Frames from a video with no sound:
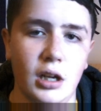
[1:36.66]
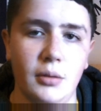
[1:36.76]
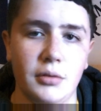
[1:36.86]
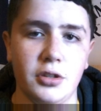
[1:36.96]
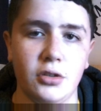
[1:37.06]

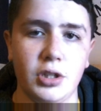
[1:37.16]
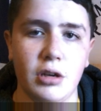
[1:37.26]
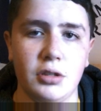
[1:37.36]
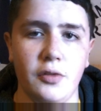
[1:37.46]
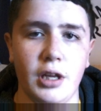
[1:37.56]
Um, I'm sure
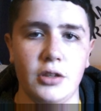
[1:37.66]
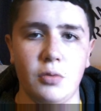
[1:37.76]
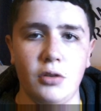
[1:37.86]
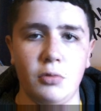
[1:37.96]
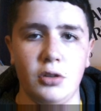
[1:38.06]
Chelsea fans
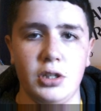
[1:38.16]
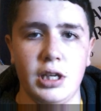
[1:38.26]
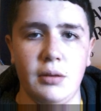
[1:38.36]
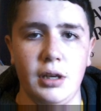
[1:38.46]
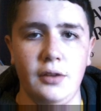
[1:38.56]
won't want to
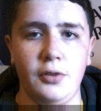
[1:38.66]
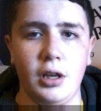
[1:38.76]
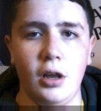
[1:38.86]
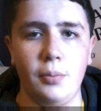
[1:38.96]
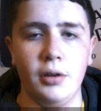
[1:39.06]
see him leave the
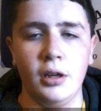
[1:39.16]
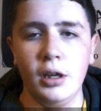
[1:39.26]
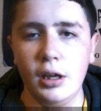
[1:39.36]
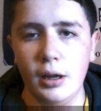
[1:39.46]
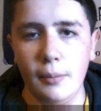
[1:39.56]
club,
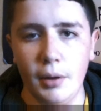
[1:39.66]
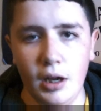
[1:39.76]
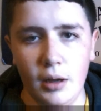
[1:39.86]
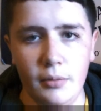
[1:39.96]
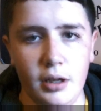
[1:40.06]

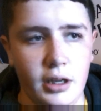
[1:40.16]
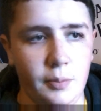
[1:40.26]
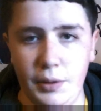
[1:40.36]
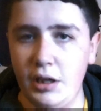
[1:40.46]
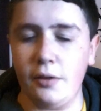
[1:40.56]
but um,
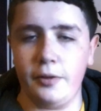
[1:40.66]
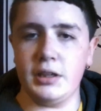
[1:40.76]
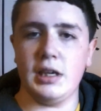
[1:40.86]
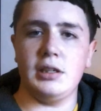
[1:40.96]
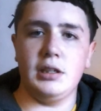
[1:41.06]
it'd be a
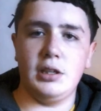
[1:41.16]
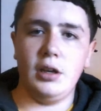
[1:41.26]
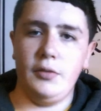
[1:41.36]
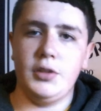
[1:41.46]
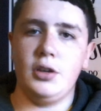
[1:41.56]
fantastic
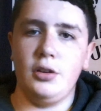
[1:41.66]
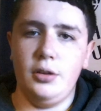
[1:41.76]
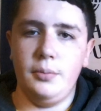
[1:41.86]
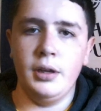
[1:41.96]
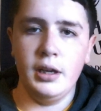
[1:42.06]
signing for
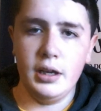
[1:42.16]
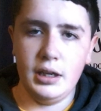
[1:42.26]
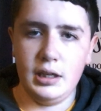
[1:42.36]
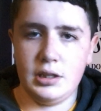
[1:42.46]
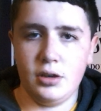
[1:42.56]
Tottenham.
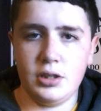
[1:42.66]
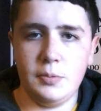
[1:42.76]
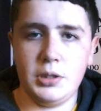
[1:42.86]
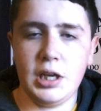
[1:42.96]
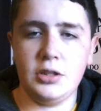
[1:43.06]
He's got
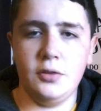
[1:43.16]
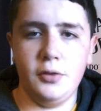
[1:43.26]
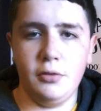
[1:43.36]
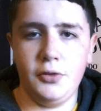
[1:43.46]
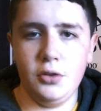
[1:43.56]
some potential
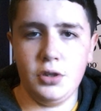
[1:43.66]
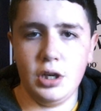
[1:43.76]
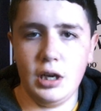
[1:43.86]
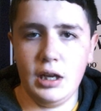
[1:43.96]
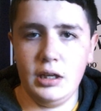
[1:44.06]
for the
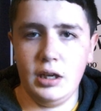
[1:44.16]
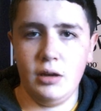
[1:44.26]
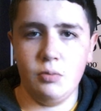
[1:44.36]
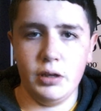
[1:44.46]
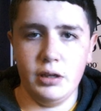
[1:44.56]
future, and
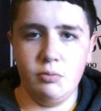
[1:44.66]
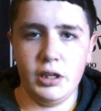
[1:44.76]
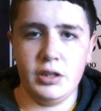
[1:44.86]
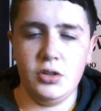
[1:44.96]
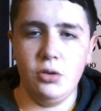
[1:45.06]
uh, we
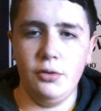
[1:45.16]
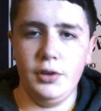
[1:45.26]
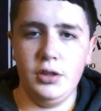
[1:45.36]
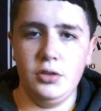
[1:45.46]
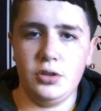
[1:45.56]
we could do with
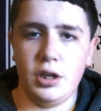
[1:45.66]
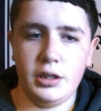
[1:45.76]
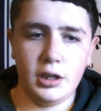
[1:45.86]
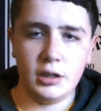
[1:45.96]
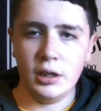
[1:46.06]
a new
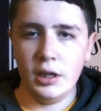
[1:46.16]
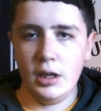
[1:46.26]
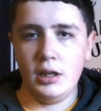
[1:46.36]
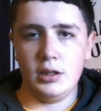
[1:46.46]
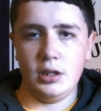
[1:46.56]
striker
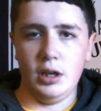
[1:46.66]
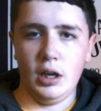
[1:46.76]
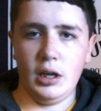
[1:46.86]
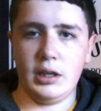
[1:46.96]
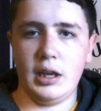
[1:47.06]
to
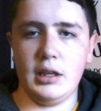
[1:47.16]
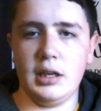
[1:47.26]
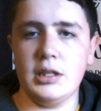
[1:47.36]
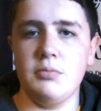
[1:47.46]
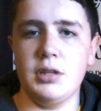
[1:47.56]
uh, get
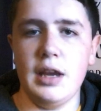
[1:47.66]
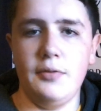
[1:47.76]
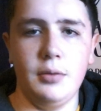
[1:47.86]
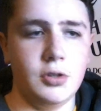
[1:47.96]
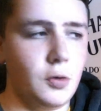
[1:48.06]
get some
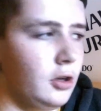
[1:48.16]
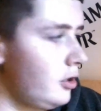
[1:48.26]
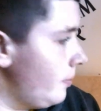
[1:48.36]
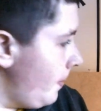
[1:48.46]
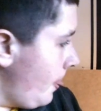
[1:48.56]
depth in the squad.